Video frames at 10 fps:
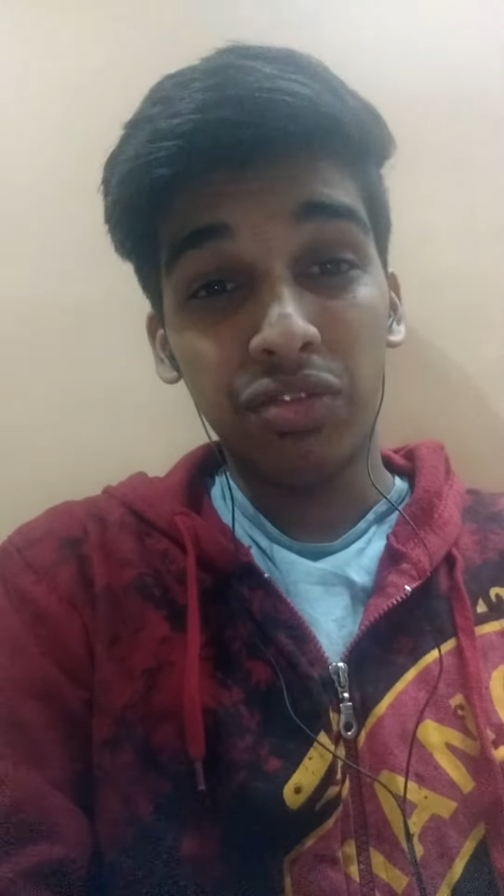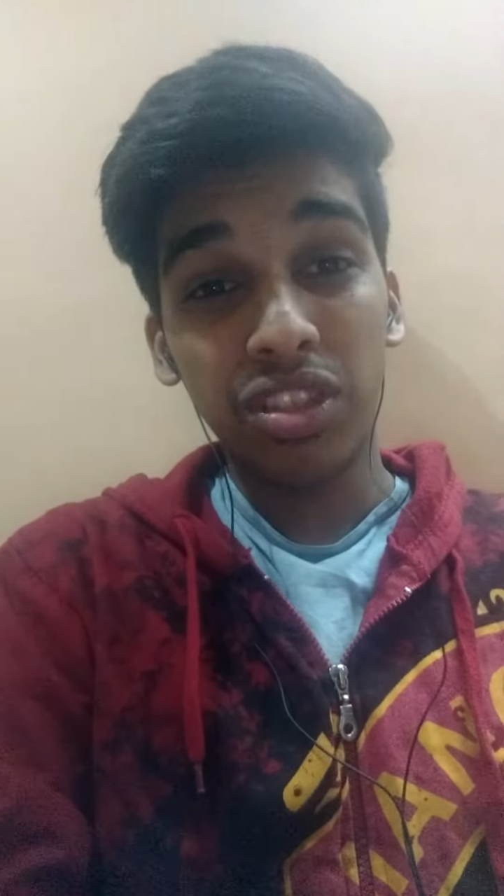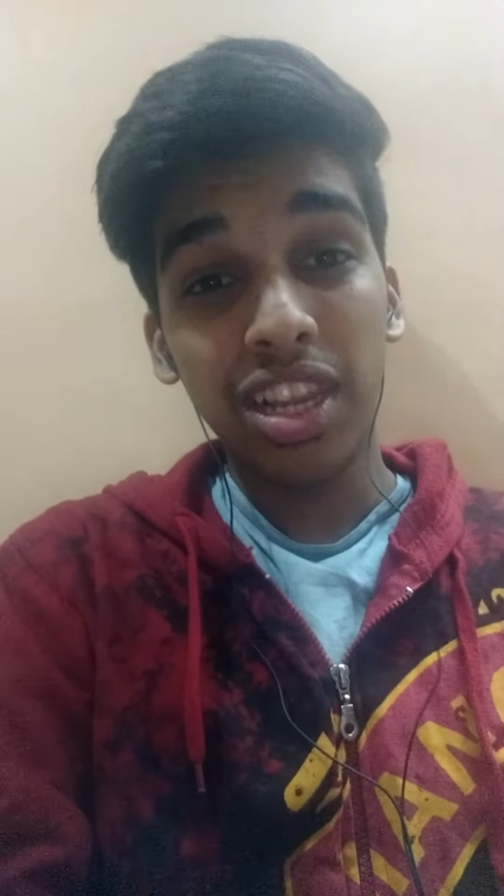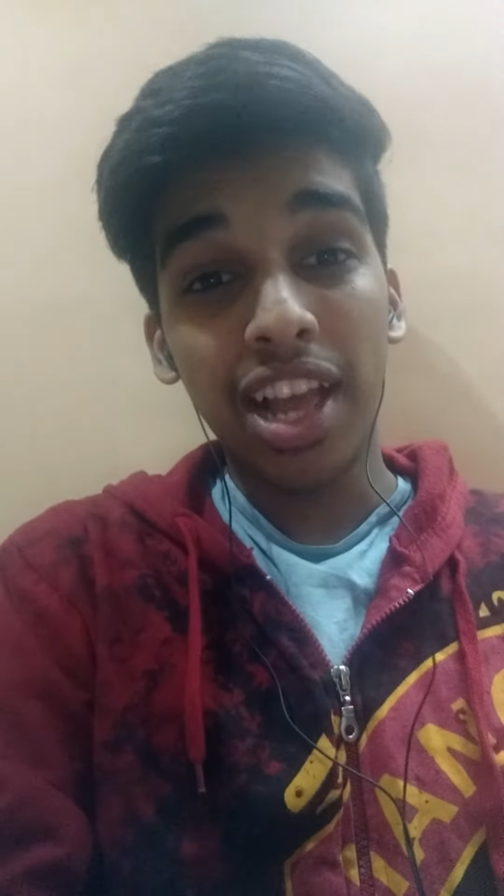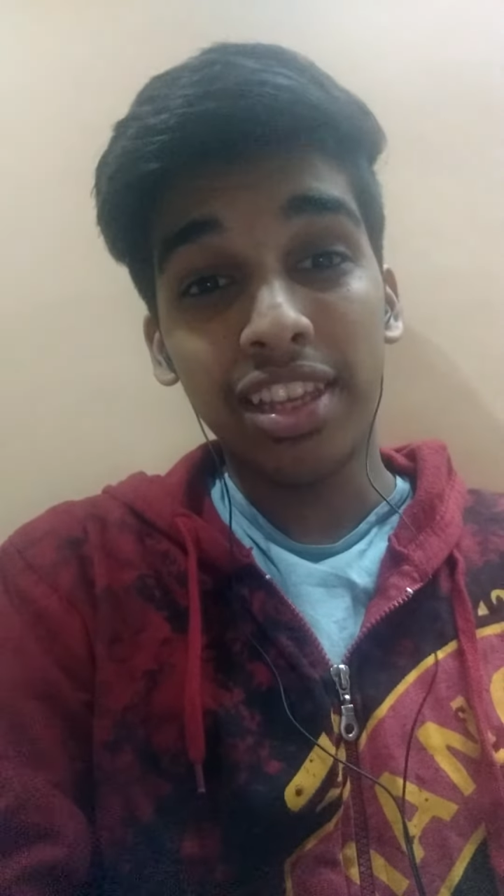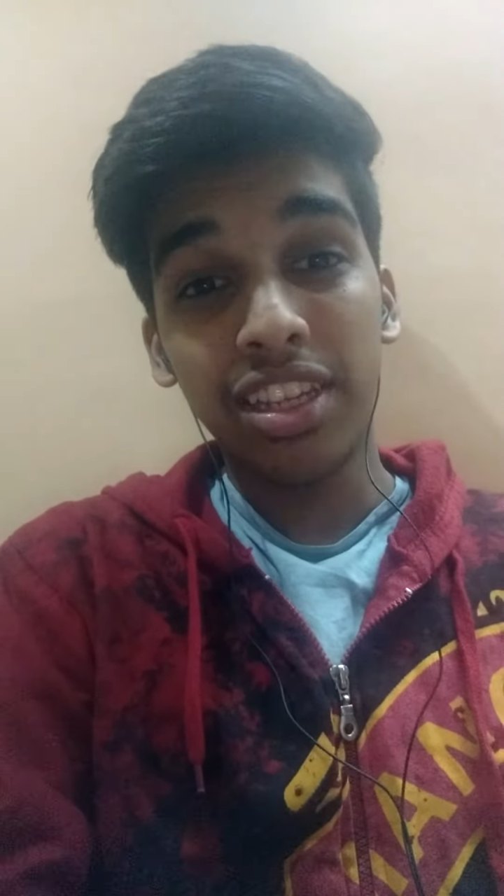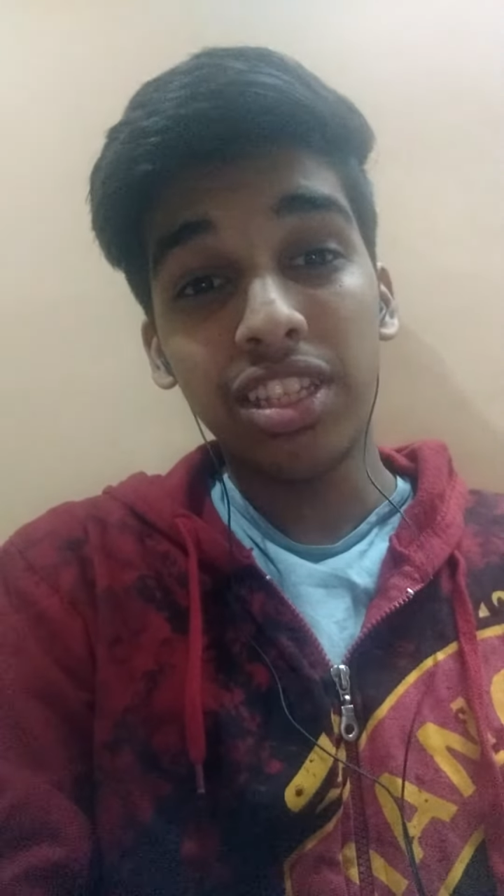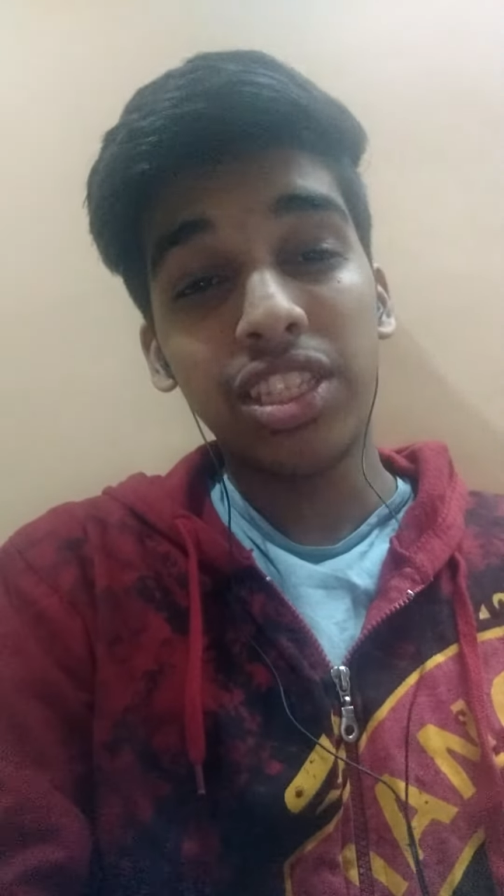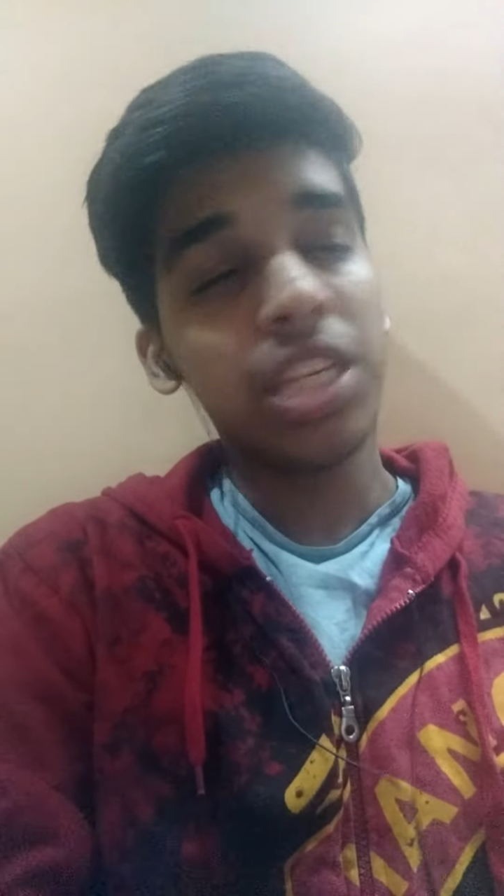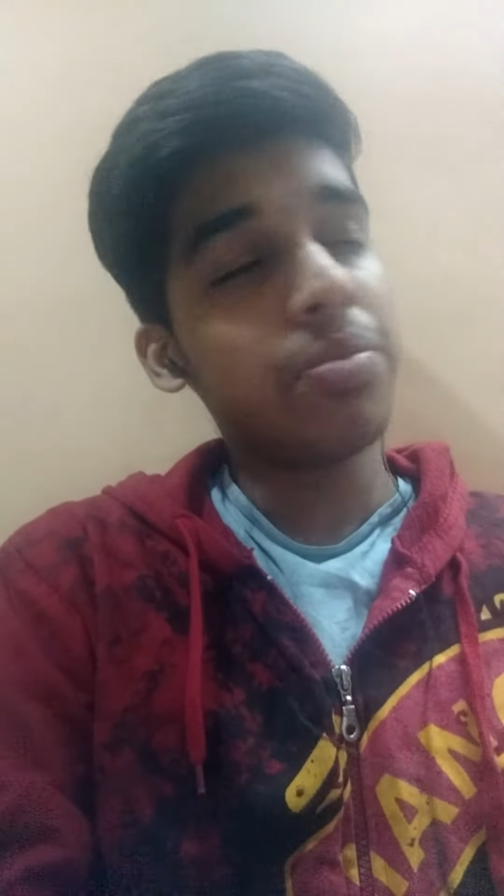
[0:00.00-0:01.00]
with Zlatan in
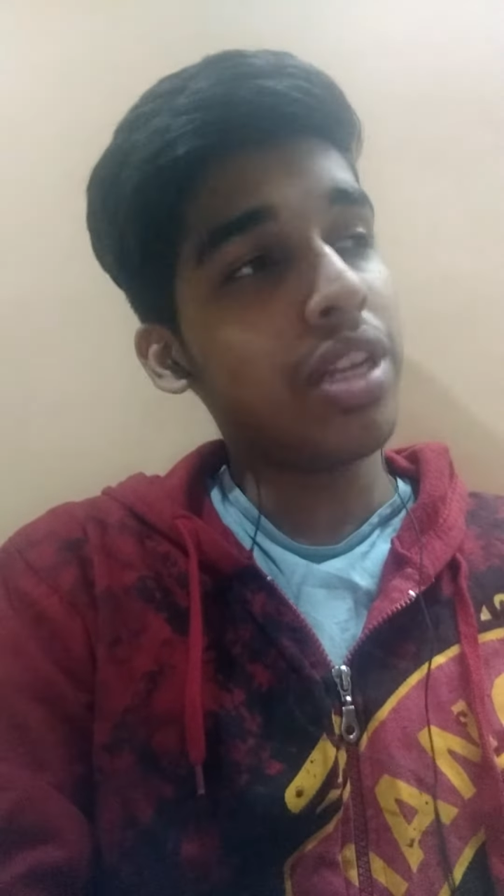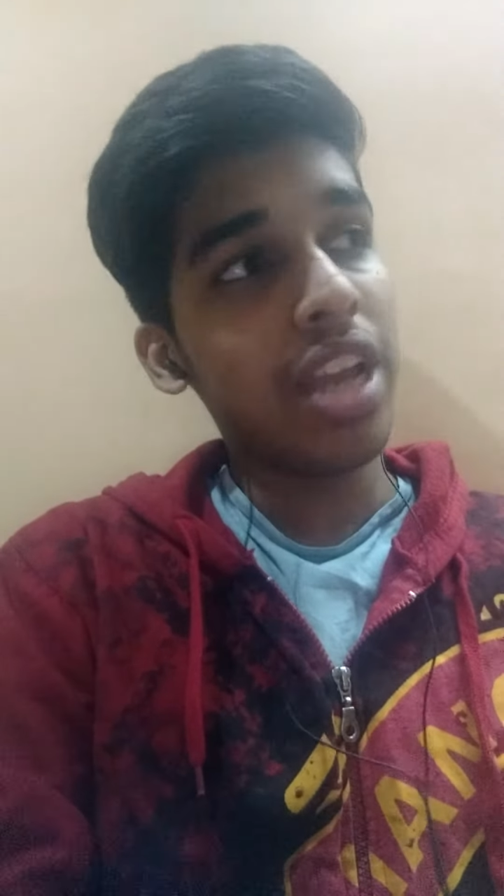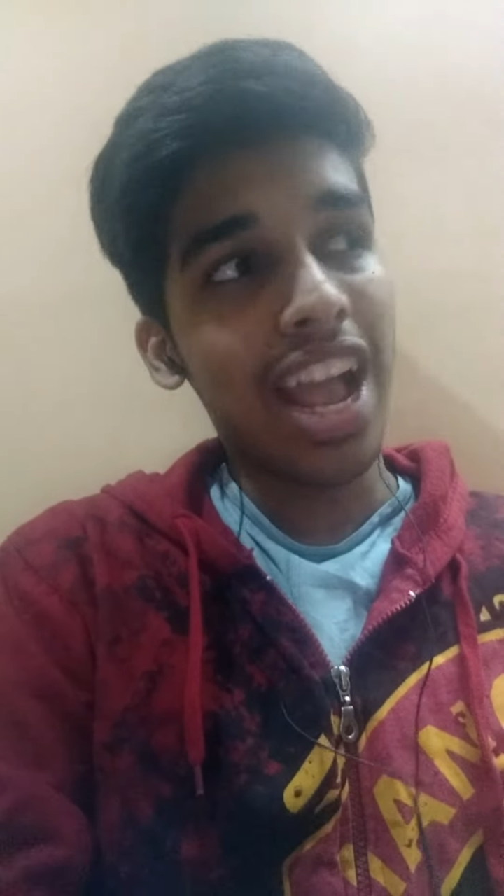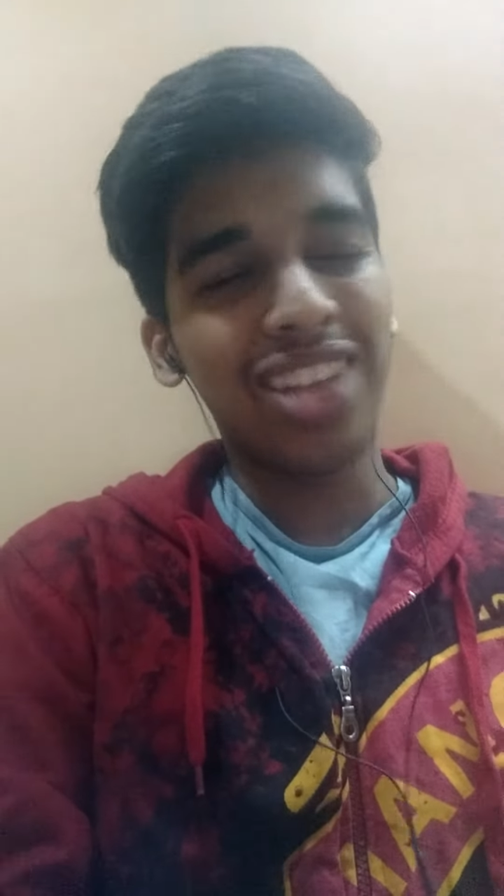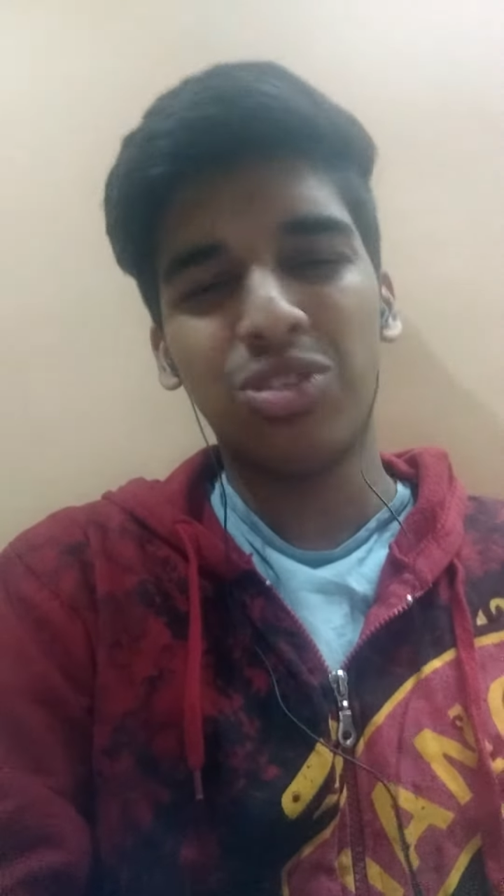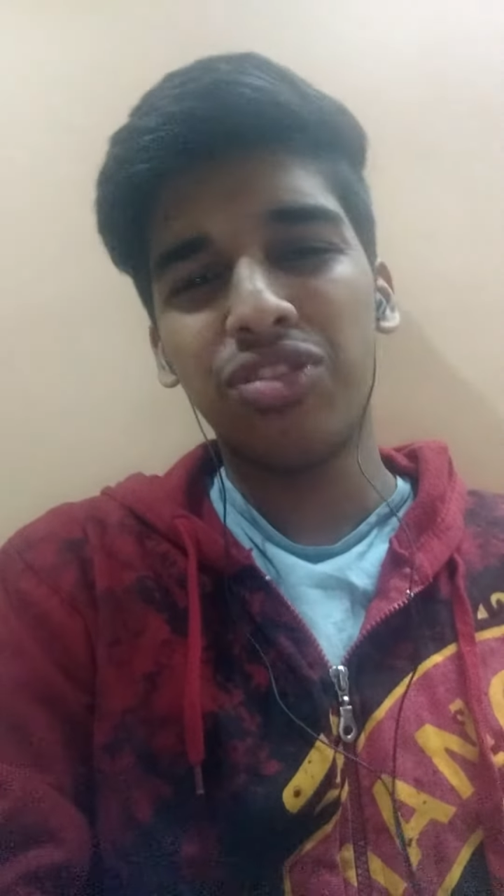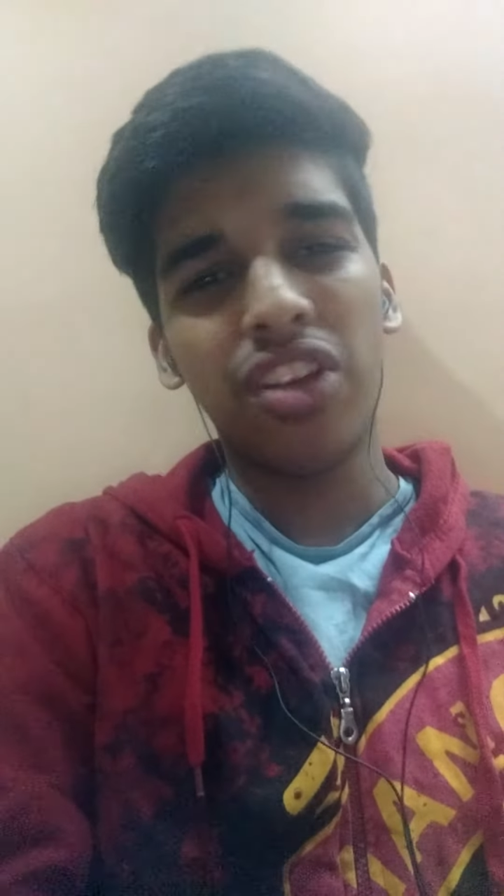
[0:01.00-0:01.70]
the team and he has to